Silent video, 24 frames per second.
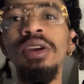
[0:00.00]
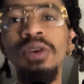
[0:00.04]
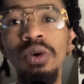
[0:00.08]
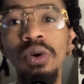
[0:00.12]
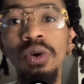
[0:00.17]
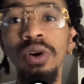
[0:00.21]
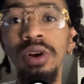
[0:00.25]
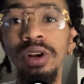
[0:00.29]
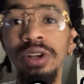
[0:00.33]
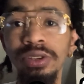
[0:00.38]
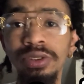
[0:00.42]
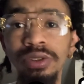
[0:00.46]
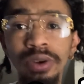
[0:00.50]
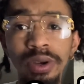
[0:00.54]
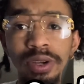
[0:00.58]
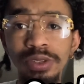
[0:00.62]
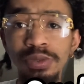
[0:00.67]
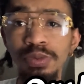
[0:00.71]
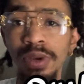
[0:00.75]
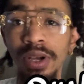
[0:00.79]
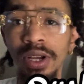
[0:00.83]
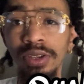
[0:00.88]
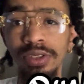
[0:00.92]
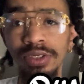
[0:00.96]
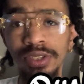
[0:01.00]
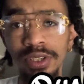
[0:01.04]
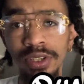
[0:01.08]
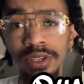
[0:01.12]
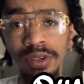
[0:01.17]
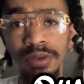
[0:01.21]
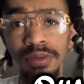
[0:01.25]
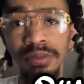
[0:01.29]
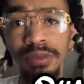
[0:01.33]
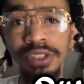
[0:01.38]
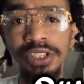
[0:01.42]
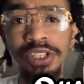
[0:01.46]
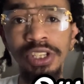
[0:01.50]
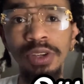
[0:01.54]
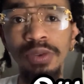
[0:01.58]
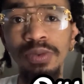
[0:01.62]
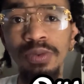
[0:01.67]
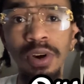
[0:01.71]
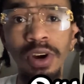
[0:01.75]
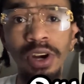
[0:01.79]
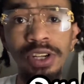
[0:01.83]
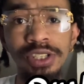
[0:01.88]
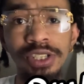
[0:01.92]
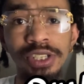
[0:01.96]
or as well, to machine
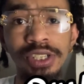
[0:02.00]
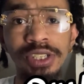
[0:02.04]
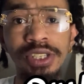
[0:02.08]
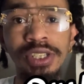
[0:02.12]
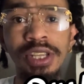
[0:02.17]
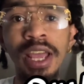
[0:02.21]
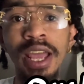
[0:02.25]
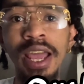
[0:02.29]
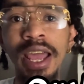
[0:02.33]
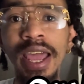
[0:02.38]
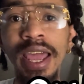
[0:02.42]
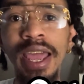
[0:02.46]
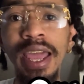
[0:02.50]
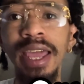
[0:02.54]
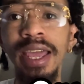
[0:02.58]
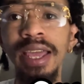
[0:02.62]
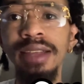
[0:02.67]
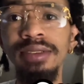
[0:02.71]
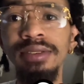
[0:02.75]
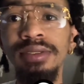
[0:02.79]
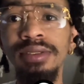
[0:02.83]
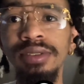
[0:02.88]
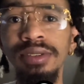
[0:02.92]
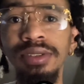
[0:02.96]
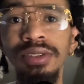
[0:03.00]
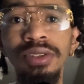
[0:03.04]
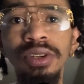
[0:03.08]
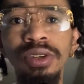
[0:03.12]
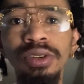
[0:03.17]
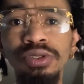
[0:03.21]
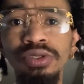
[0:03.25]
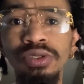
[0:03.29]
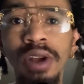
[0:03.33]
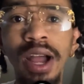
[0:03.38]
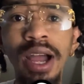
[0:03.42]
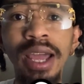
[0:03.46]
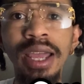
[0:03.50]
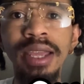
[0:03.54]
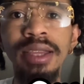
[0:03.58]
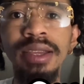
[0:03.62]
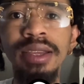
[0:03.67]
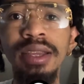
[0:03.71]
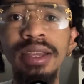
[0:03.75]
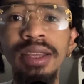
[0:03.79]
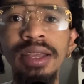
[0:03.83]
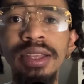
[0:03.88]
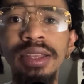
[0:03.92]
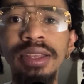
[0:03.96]
washes and drying.
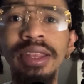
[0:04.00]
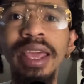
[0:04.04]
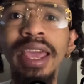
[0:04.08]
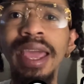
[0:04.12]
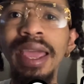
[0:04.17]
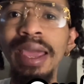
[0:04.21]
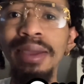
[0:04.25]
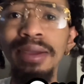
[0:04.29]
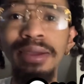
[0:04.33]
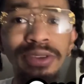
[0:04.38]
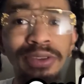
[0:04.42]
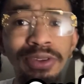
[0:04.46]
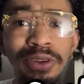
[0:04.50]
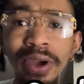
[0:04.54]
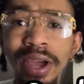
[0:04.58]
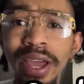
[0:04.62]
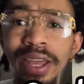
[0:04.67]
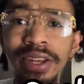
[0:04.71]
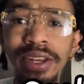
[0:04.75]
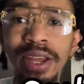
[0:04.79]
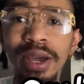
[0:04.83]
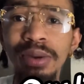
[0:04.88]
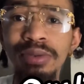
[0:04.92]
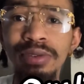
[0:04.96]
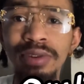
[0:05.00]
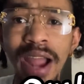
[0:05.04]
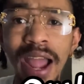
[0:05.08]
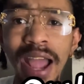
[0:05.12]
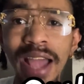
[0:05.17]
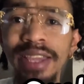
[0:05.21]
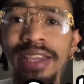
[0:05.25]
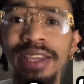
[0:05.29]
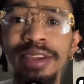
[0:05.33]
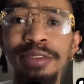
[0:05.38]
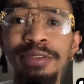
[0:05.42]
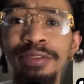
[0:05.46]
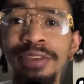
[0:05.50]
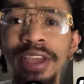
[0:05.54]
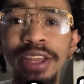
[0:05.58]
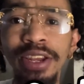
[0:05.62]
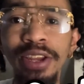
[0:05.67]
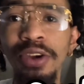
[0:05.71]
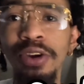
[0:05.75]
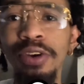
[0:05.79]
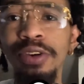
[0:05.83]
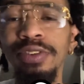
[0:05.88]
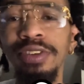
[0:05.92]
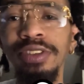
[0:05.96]
They end up cracking and
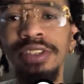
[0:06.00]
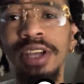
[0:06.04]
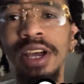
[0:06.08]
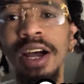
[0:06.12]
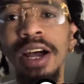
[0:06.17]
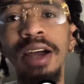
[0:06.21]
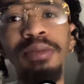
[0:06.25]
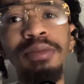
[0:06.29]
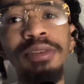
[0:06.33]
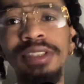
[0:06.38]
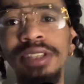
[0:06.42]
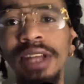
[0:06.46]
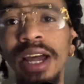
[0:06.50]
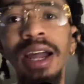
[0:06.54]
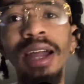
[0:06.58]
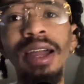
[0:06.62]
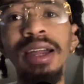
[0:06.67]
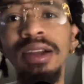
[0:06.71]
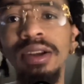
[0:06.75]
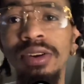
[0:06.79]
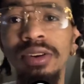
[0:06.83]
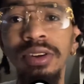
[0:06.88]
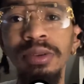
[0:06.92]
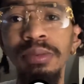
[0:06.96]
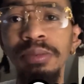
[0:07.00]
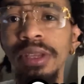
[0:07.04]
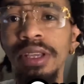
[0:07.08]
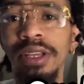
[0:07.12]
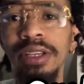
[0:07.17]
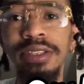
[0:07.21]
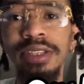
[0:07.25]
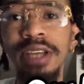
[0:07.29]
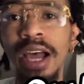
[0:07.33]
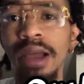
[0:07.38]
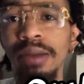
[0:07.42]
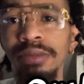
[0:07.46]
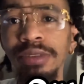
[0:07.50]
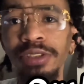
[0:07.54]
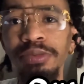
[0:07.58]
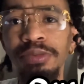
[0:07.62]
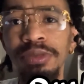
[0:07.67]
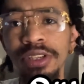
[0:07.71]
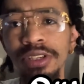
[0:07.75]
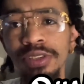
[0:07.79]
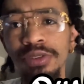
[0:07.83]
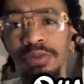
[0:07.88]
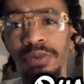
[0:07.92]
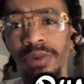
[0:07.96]
fading over time. It's not going to be a timeless
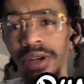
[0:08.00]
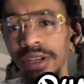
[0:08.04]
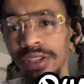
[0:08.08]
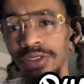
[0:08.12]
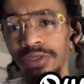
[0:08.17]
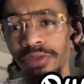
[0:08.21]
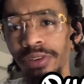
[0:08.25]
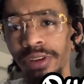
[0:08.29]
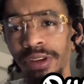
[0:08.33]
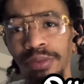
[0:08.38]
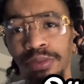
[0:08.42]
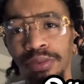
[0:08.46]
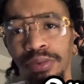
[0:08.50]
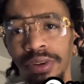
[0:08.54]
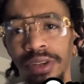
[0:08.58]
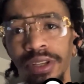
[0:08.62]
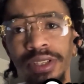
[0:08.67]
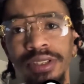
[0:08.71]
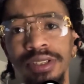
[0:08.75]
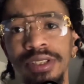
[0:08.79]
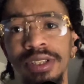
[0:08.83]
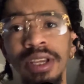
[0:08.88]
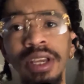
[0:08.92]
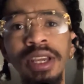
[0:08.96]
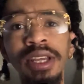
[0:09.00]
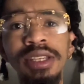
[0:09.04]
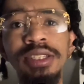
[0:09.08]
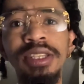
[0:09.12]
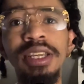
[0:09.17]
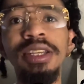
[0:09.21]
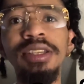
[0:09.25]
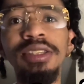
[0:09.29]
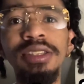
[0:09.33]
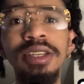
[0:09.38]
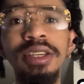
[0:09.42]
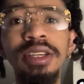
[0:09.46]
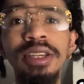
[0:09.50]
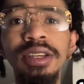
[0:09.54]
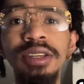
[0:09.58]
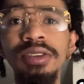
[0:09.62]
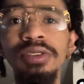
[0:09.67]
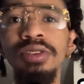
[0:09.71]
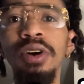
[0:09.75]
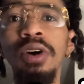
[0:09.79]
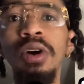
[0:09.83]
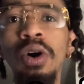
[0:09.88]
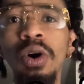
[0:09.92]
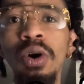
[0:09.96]
piece, where screen prints tend to
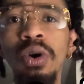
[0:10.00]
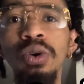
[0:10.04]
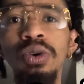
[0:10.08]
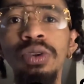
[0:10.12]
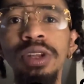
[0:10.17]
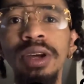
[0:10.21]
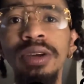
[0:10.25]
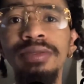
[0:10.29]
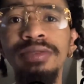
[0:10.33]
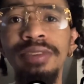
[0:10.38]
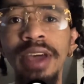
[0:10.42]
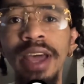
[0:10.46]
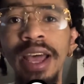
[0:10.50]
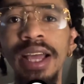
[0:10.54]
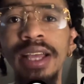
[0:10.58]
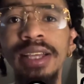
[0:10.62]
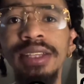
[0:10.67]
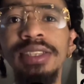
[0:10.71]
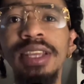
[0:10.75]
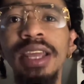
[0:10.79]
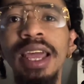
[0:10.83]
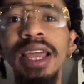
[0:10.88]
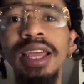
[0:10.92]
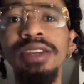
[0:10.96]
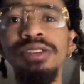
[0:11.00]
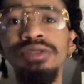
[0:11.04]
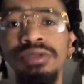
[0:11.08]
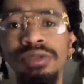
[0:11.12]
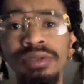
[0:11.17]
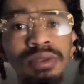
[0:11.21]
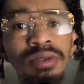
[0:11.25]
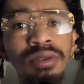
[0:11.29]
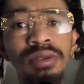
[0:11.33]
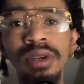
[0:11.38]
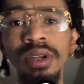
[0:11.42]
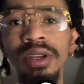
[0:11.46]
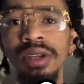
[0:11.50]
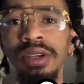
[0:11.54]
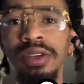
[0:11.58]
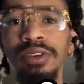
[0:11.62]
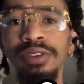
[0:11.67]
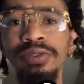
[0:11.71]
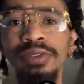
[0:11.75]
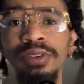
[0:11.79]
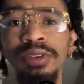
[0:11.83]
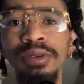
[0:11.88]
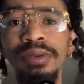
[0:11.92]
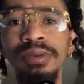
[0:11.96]
hold up fast and true. You
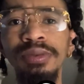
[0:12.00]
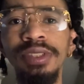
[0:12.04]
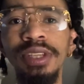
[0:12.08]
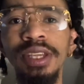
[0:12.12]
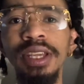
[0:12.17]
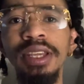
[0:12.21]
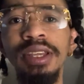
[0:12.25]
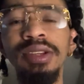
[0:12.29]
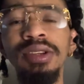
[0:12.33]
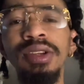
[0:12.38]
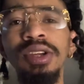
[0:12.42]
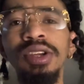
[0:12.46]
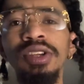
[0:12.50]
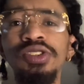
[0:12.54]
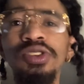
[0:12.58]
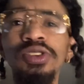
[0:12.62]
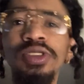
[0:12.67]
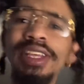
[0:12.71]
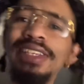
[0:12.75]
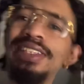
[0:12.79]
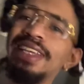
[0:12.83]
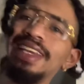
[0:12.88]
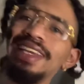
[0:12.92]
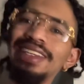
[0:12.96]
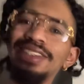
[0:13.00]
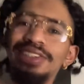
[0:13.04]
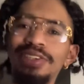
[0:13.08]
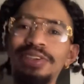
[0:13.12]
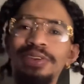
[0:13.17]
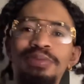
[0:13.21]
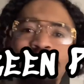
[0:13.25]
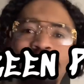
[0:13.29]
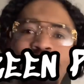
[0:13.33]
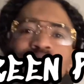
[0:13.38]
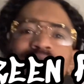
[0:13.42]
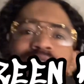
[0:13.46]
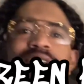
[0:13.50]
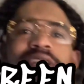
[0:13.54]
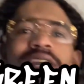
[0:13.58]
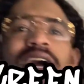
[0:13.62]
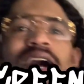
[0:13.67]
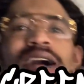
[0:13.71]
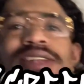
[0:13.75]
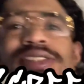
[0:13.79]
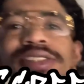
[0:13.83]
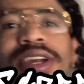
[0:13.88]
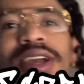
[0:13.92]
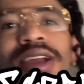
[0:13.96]
feel what I'm saying? So let's get into the pros and
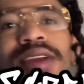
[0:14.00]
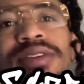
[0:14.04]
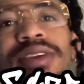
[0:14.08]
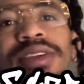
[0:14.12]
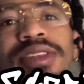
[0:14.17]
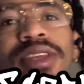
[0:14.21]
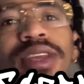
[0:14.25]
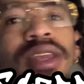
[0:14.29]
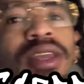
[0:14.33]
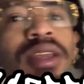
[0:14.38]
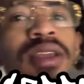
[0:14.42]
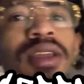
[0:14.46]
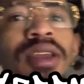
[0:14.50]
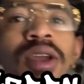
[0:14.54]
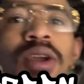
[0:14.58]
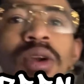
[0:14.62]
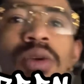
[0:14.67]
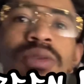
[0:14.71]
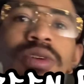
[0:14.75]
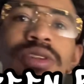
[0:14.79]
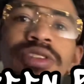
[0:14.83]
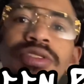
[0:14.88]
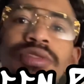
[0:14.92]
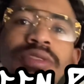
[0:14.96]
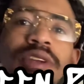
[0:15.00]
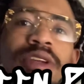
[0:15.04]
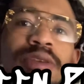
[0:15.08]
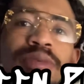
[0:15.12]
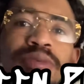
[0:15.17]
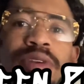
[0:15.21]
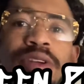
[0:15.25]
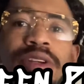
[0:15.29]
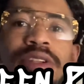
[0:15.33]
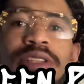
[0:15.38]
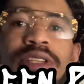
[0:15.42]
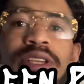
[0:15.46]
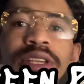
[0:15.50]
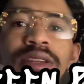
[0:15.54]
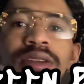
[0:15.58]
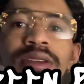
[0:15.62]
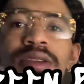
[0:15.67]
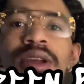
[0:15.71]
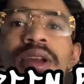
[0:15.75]
cons of everything. With screen printing,